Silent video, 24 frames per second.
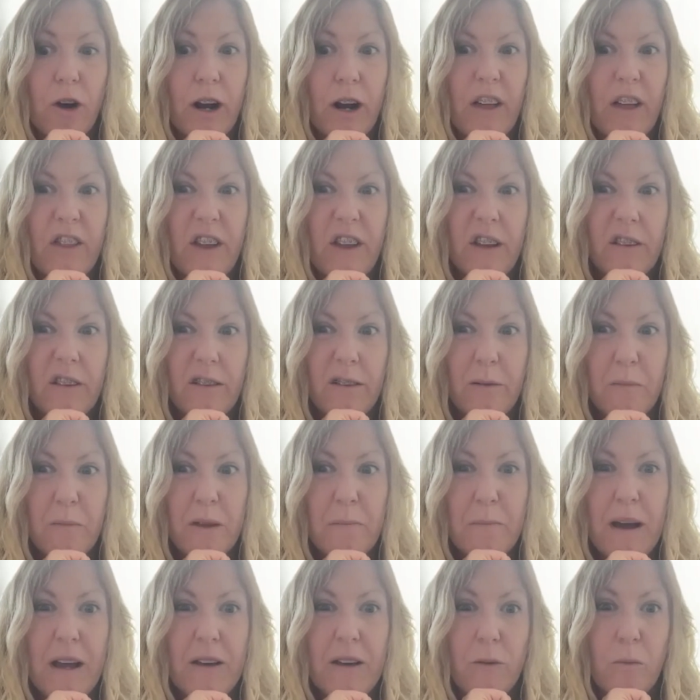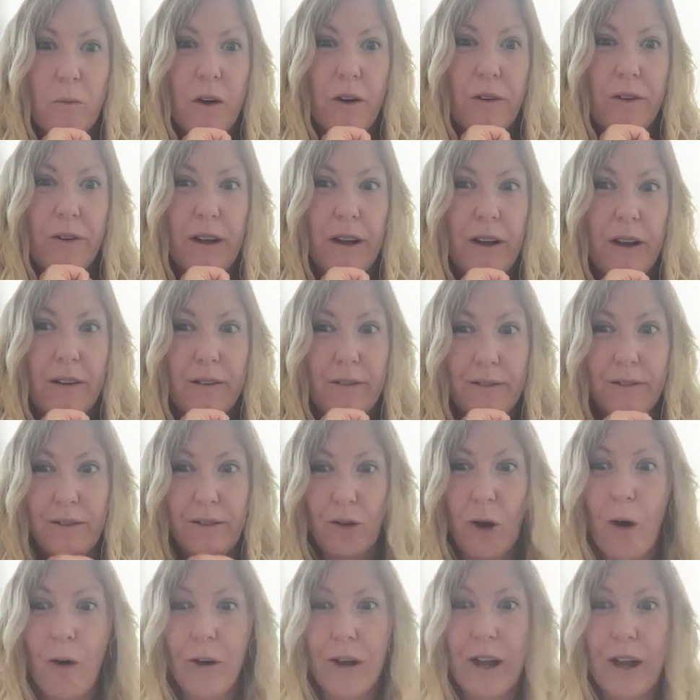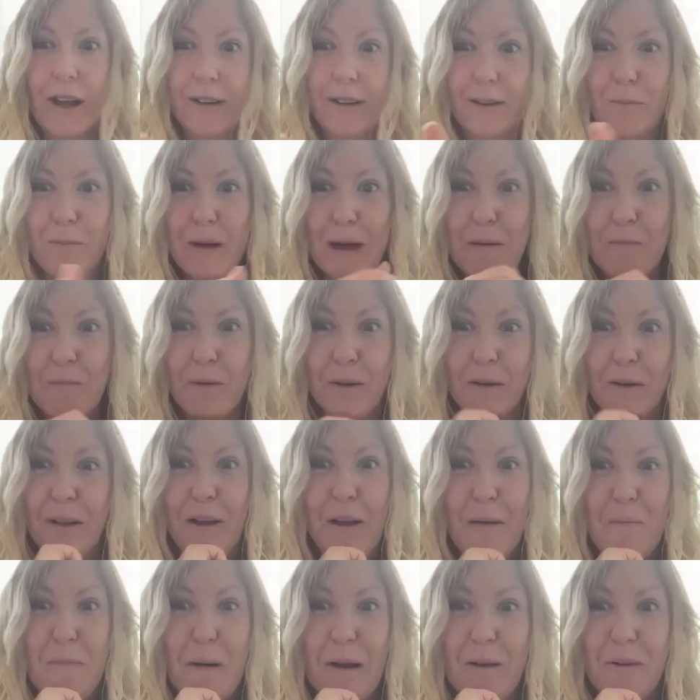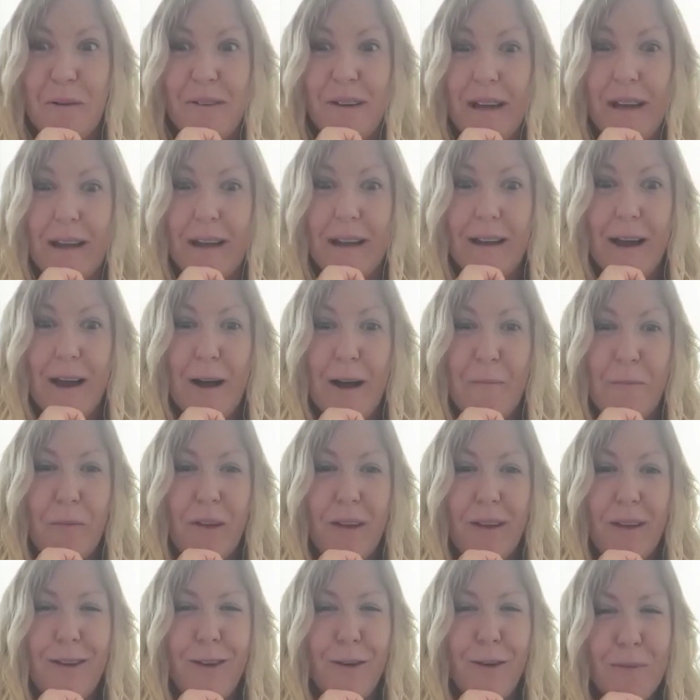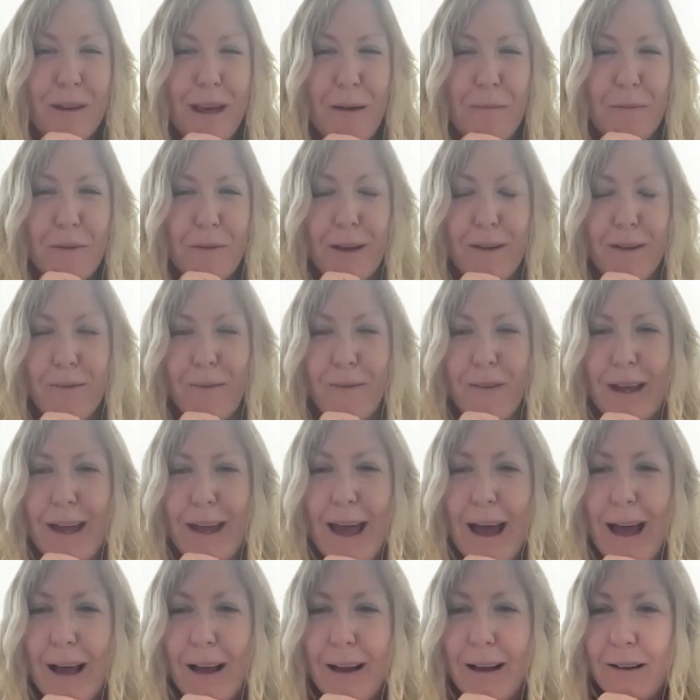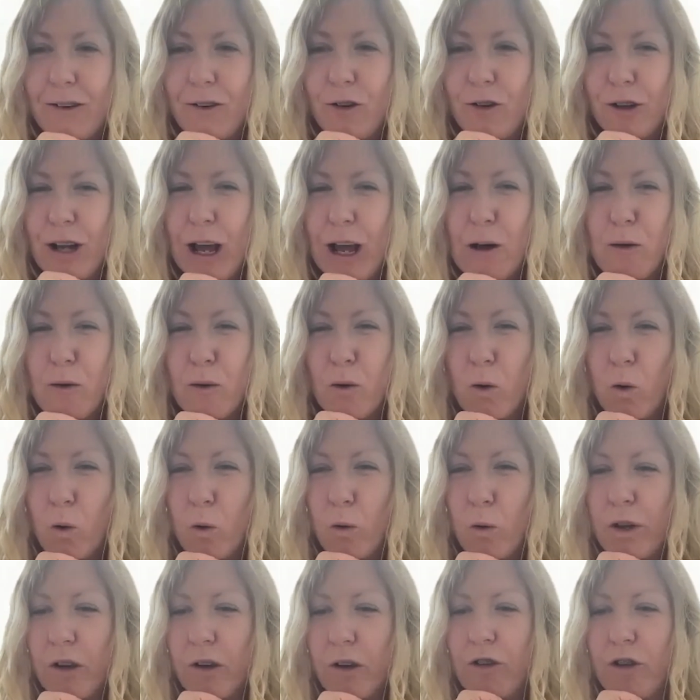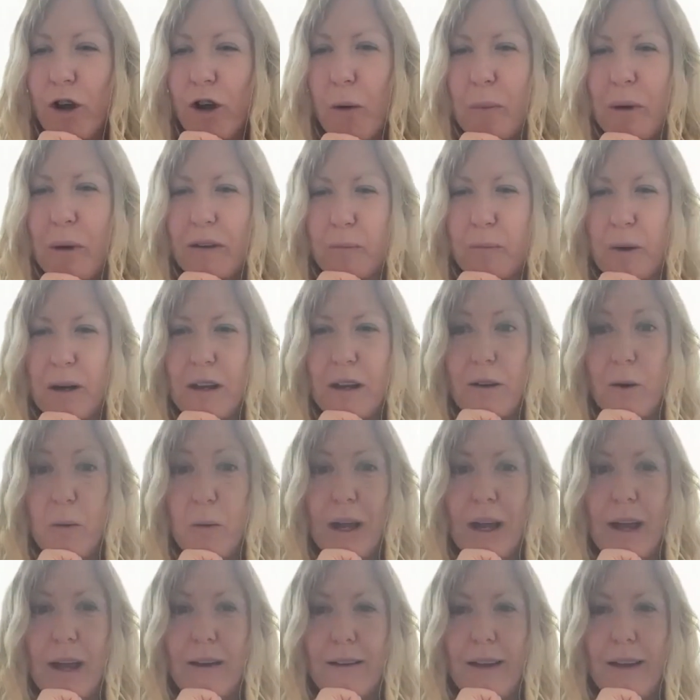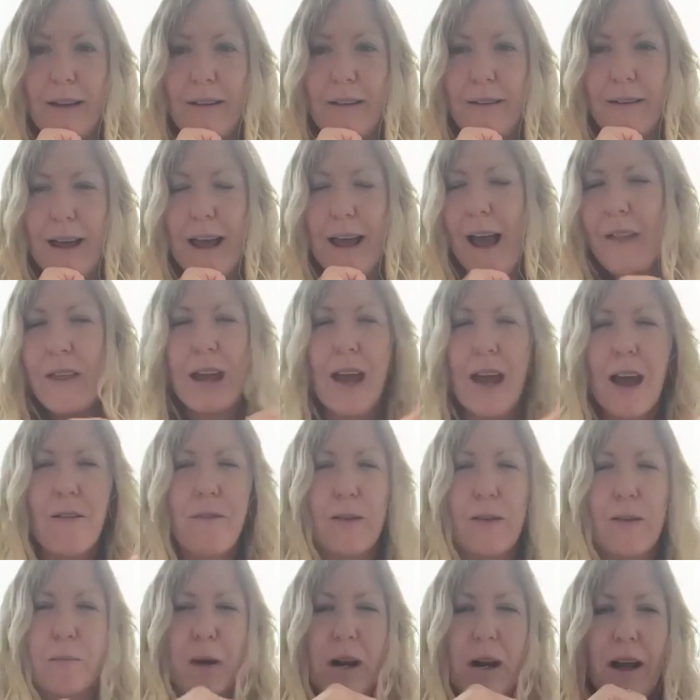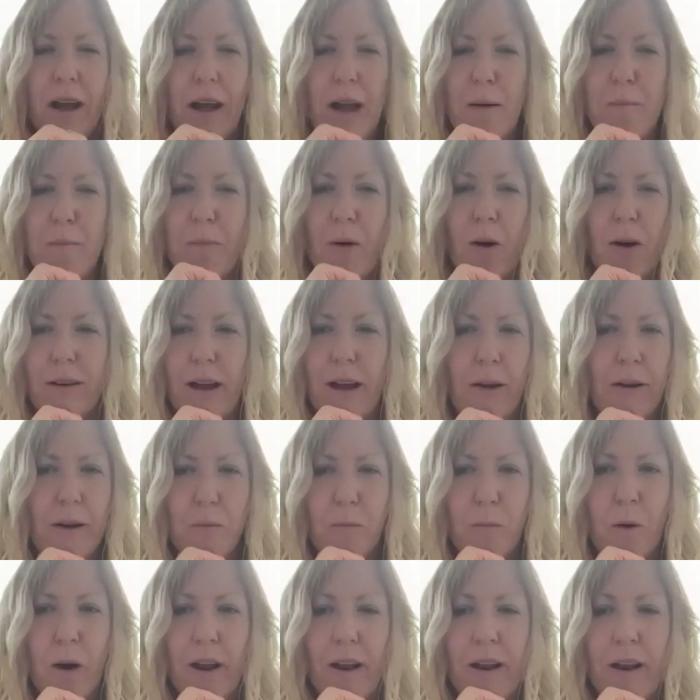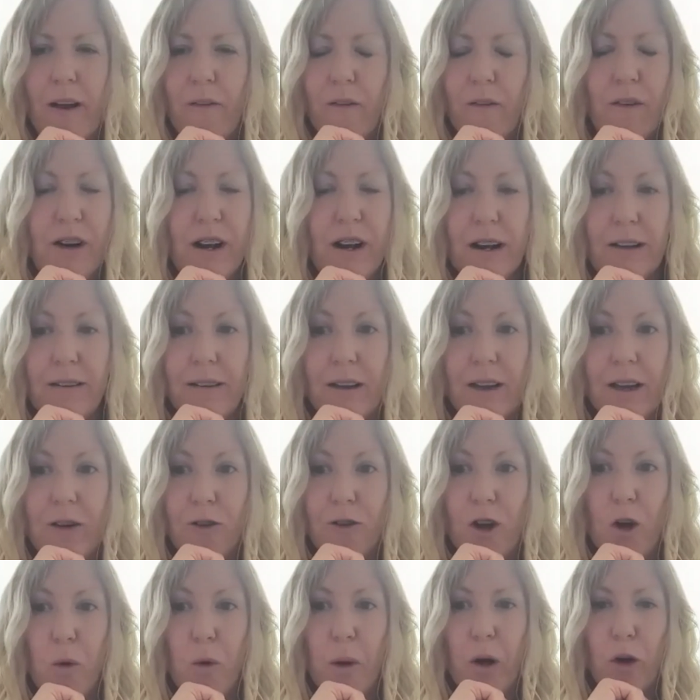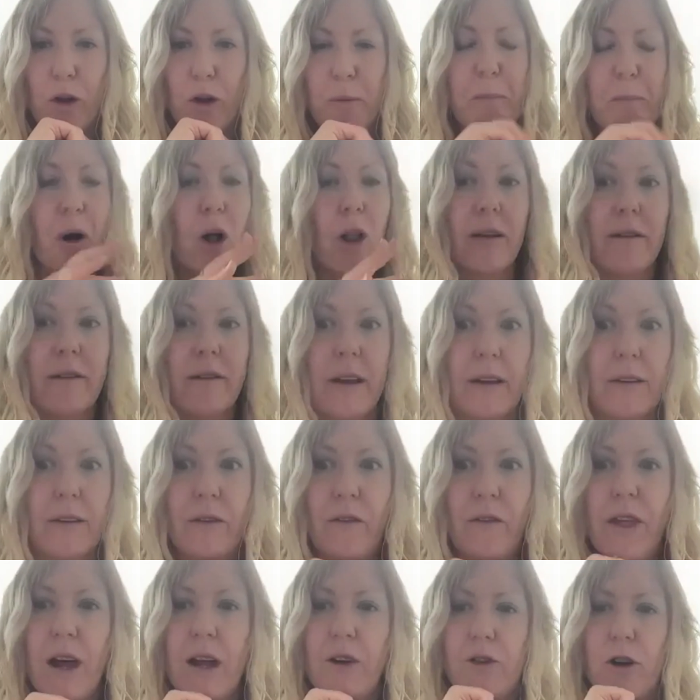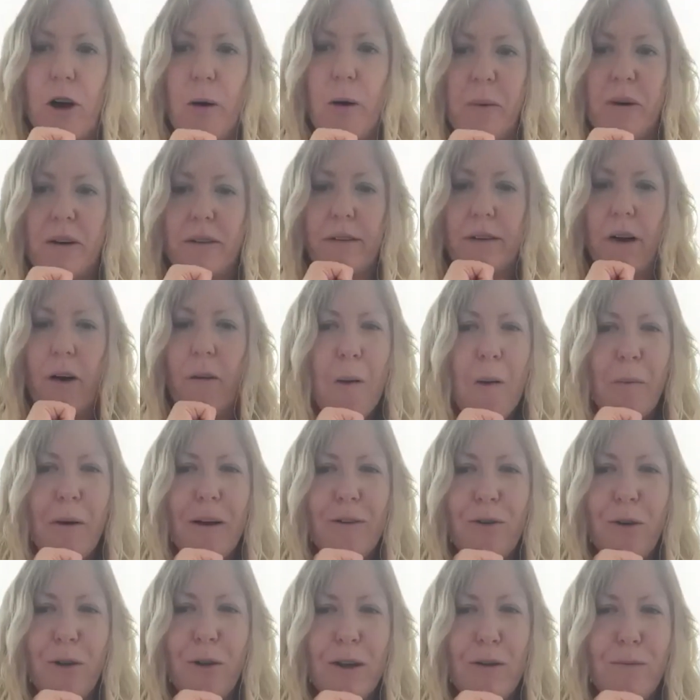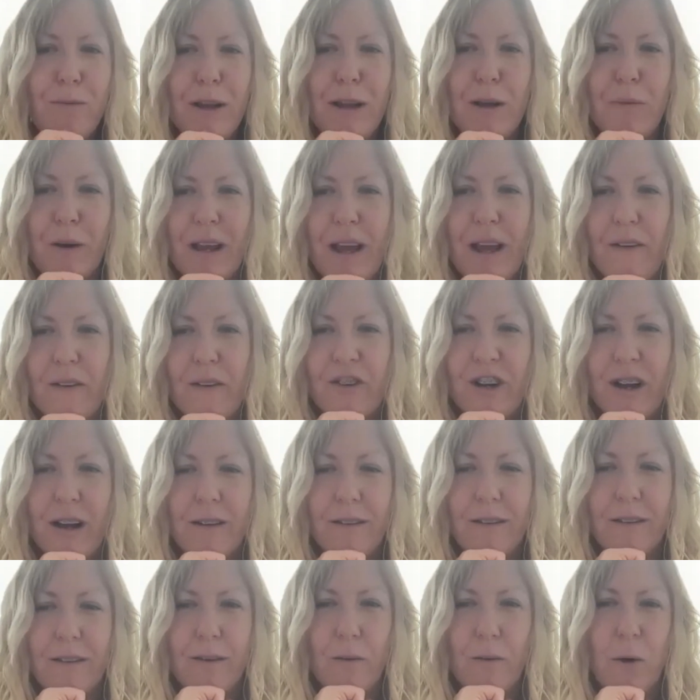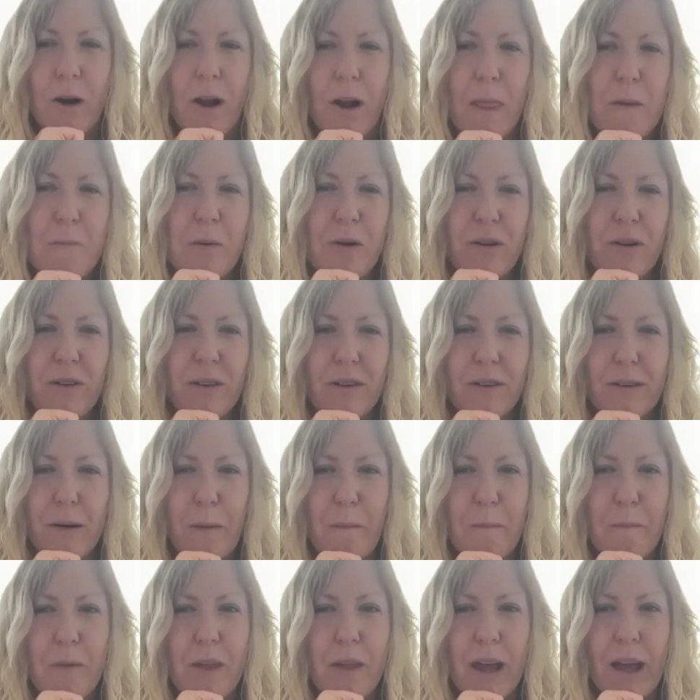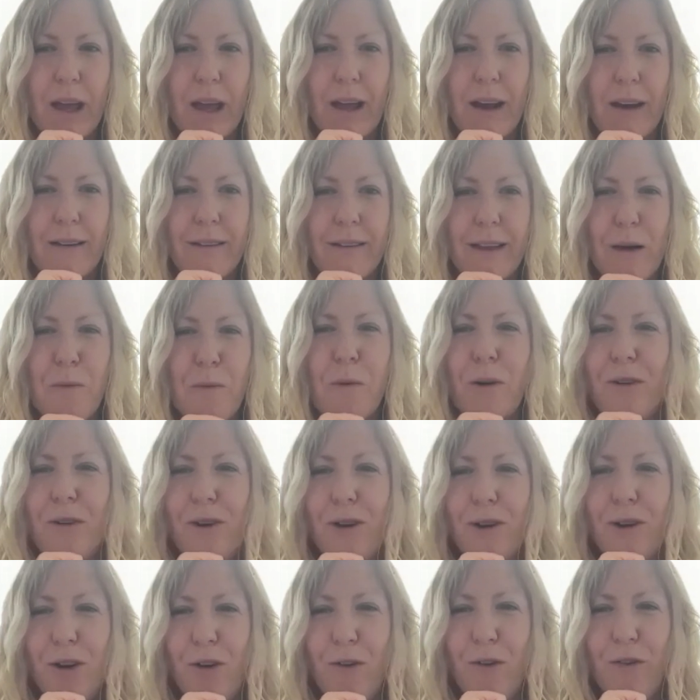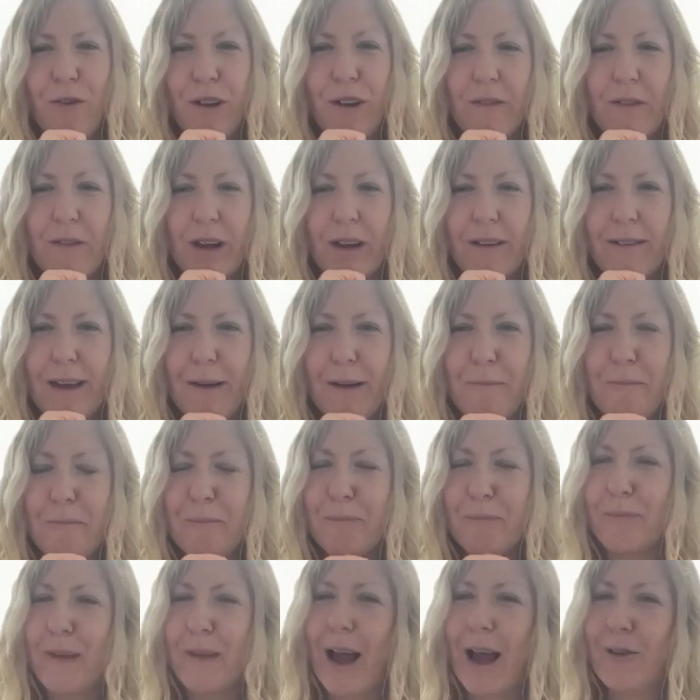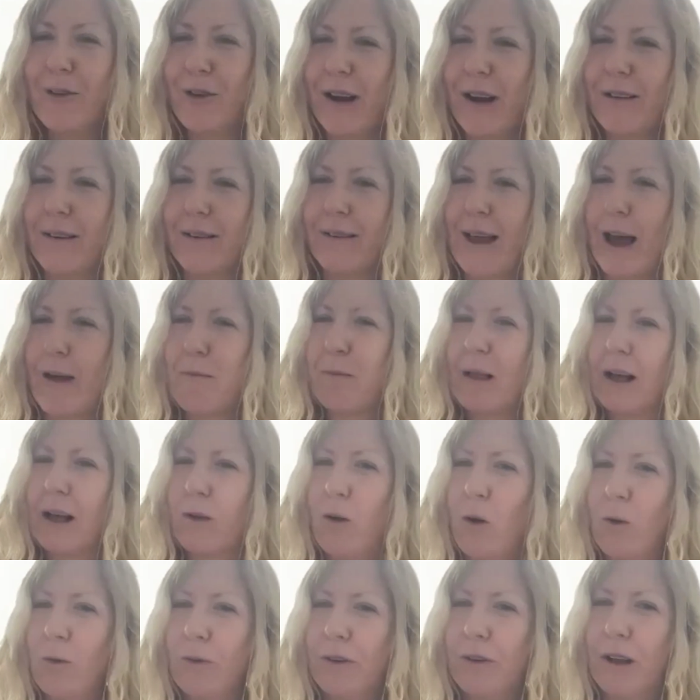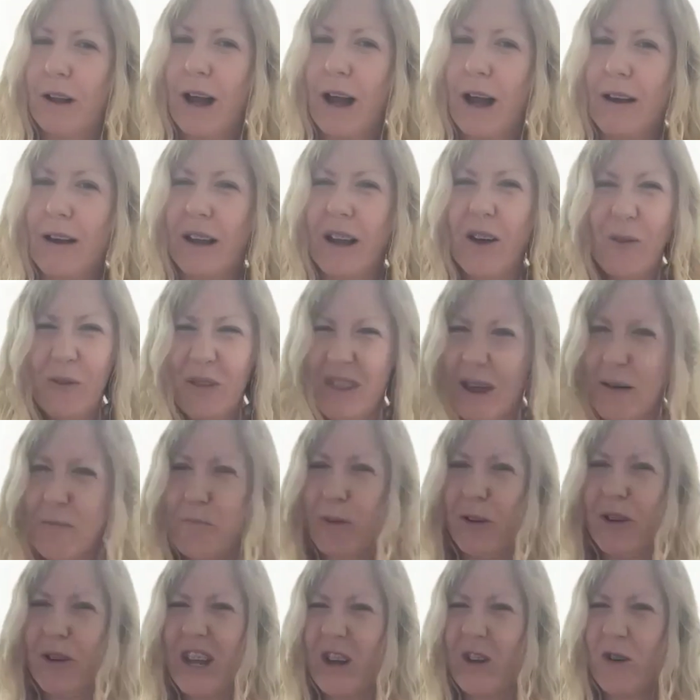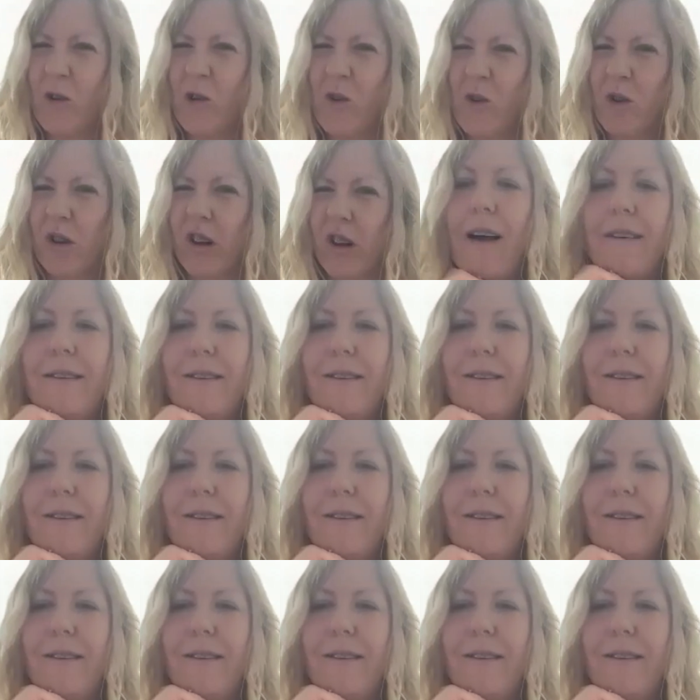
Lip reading: And I think some of the major ones are talking to people about it. You sometimes can forget just how cool your job is when you're doing it day to day. I think everybody can get bogged down in whatever it is that you're doing, or the politics of their job and stuff. But it's only really when you have a chat to someone on the bus or something and it's like, what do you do for a living? It's like, I try and detect black holes colliding. That's bloody cool.